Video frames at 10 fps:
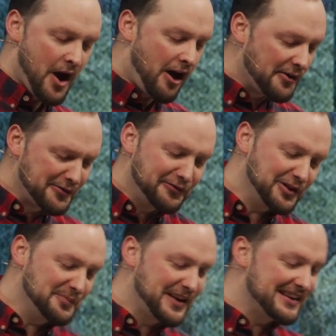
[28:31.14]
Author
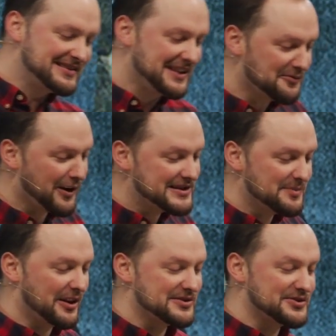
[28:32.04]
Philip Yancey, he writes
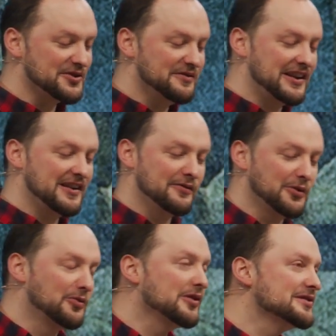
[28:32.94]
about a survey of
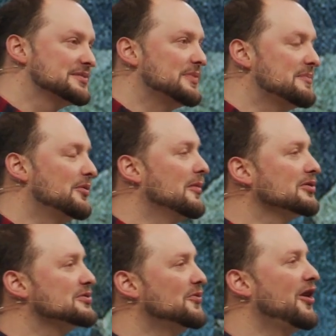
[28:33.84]
the words people
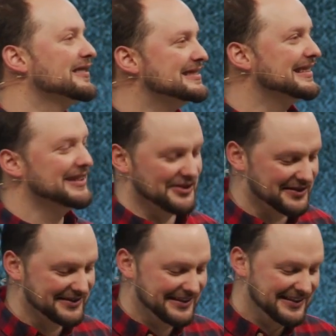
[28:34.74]
most want to hear.
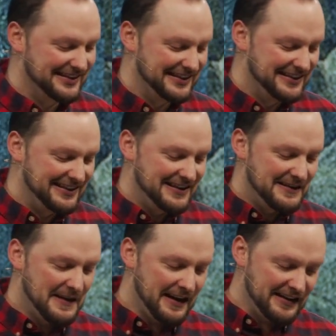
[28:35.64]

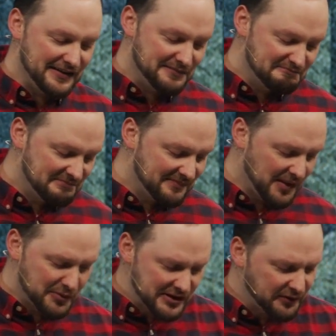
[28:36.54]
And
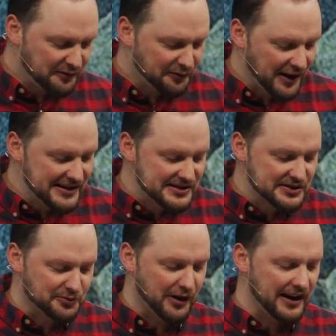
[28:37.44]
there were different
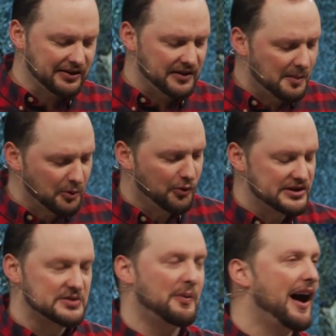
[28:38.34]
phrases ranked. The number
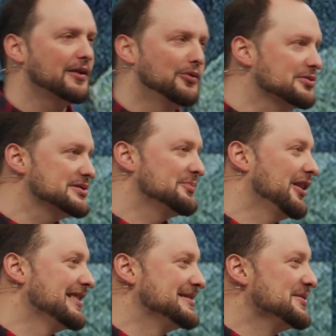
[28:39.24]
one spot won't
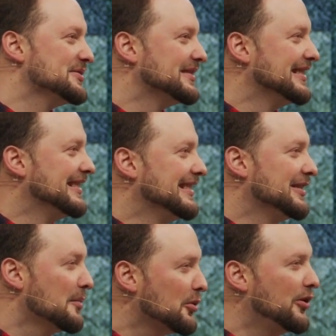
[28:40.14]
surprise you
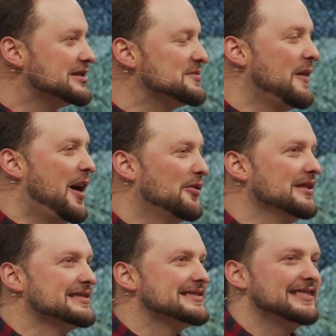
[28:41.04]
number one spot
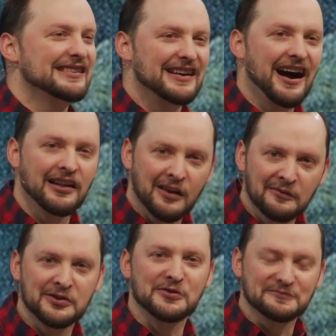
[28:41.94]
was, I
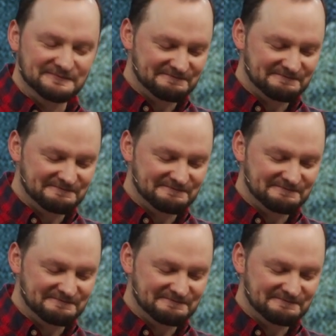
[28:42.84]
love you.